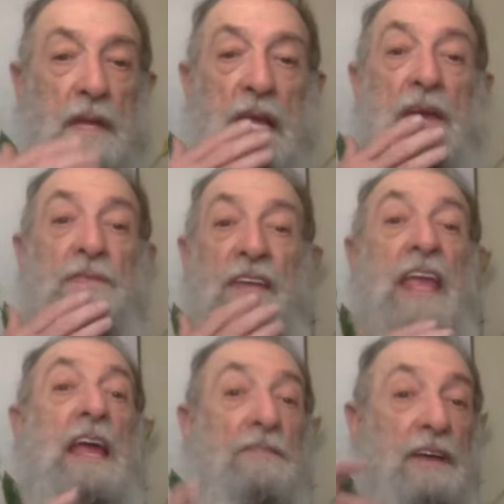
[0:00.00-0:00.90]
if,
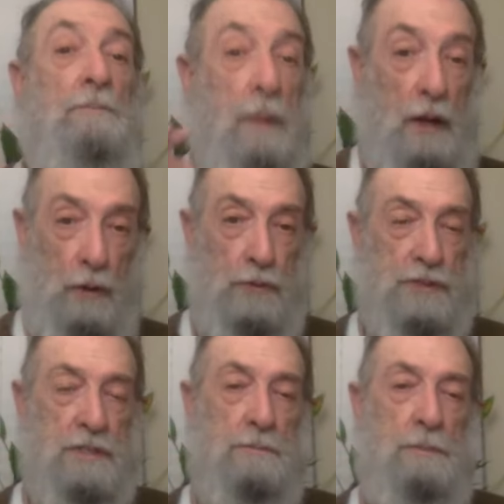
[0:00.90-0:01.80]
if it
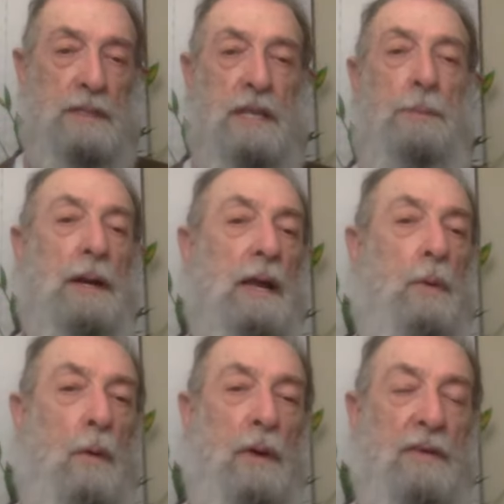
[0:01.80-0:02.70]
blows, but typically
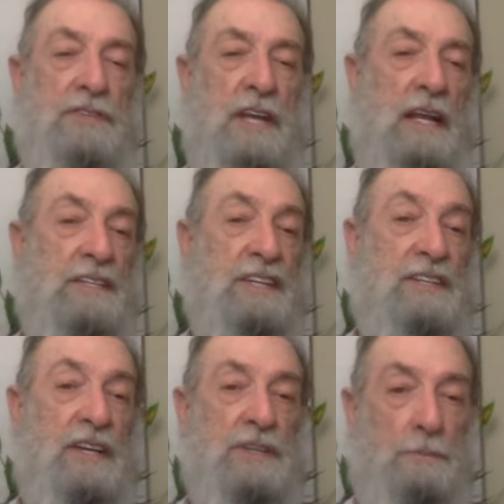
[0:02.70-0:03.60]
what we have seen is it
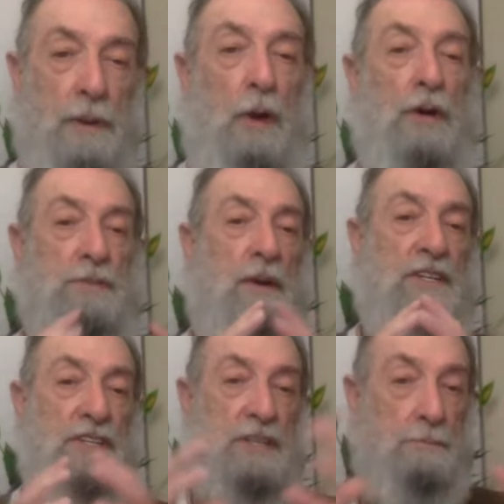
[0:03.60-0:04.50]
doesn't blow as much
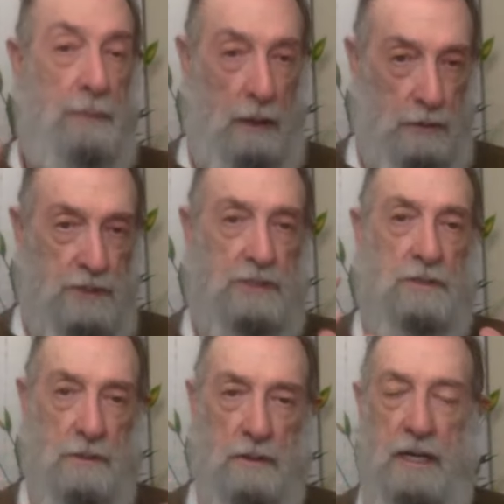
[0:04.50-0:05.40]
as it melts,
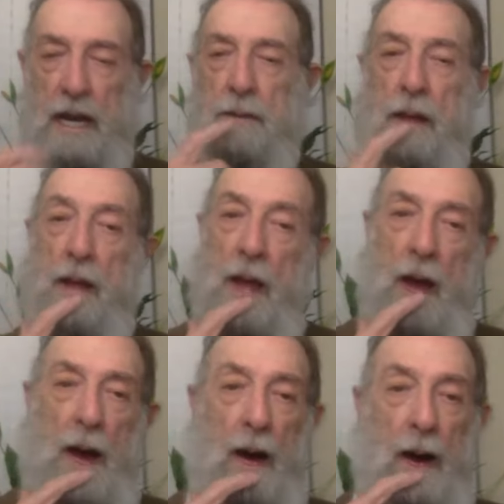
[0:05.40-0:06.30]
okay?
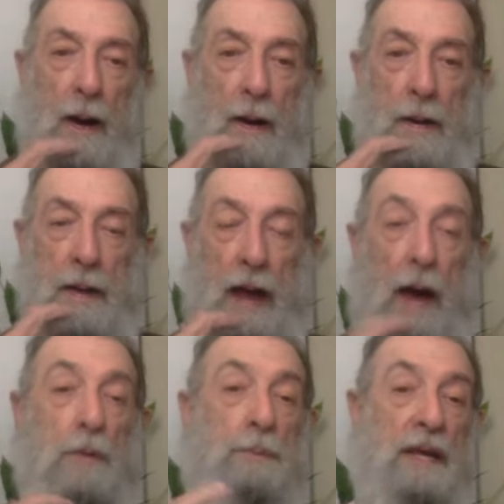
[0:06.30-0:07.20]
Uh, I
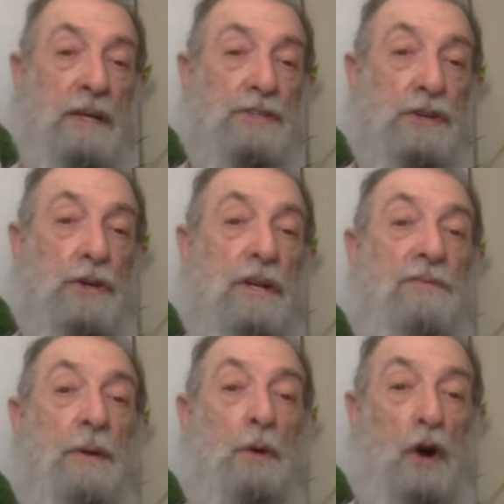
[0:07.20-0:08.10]
would be concerned if
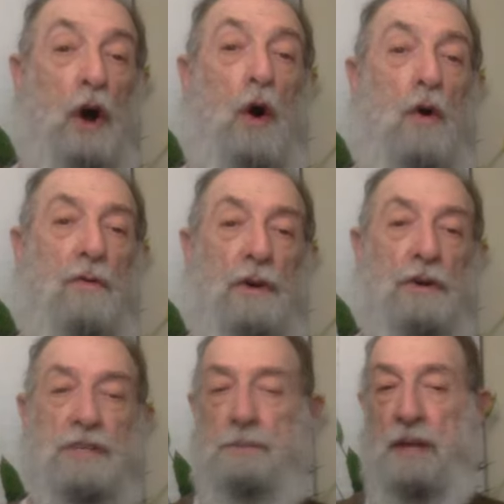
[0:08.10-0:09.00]
it were over
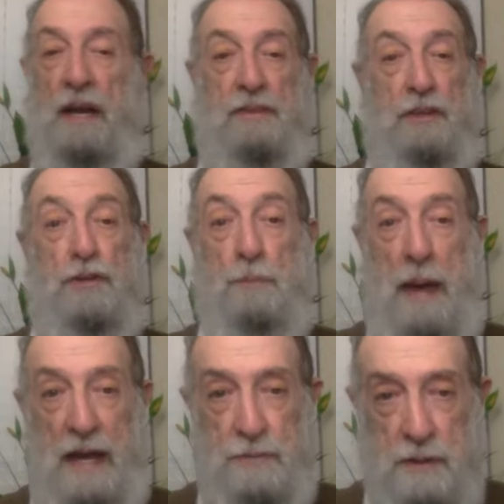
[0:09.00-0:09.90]
something like the New
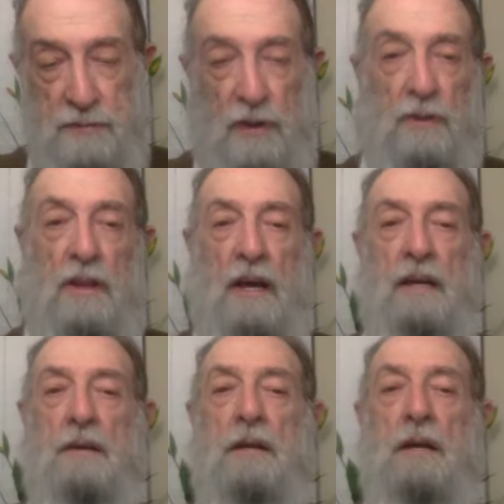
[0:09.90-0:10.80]
Madrid fault
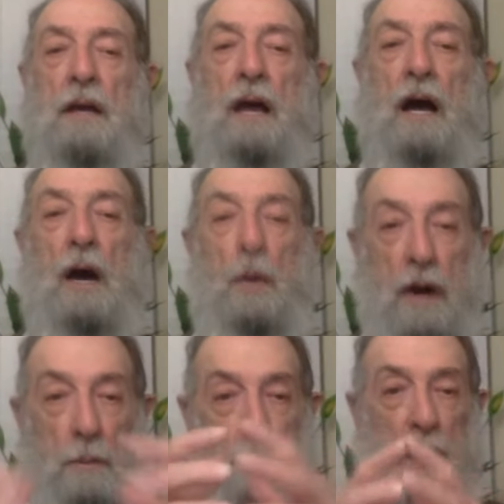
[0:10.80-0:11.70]
line, uh, where
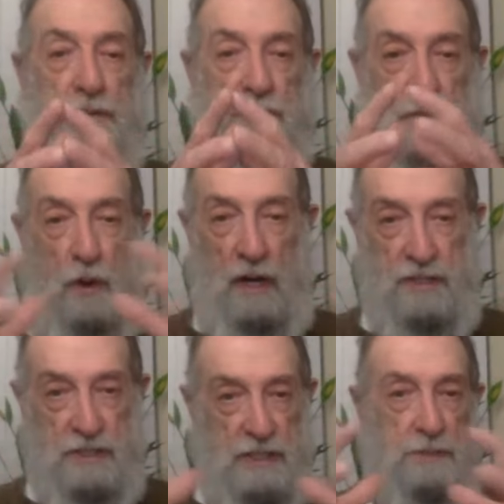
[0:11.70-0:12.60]
it melts and
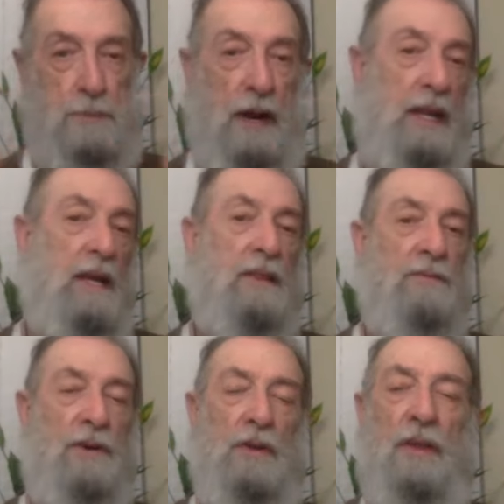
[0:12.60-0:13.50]
causes a spreading of the
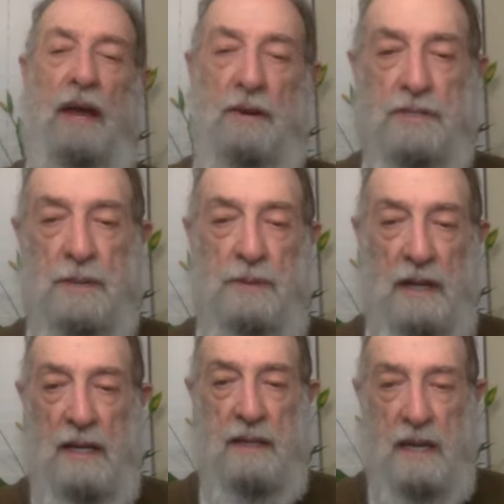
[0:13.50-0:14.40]
fault line or something
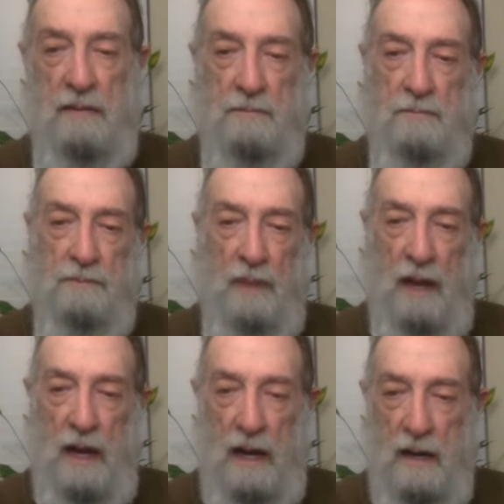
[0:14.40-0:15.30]
like that.
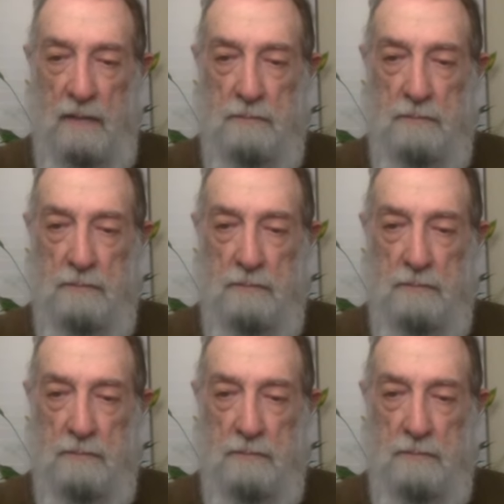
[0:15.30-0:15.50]
Uh,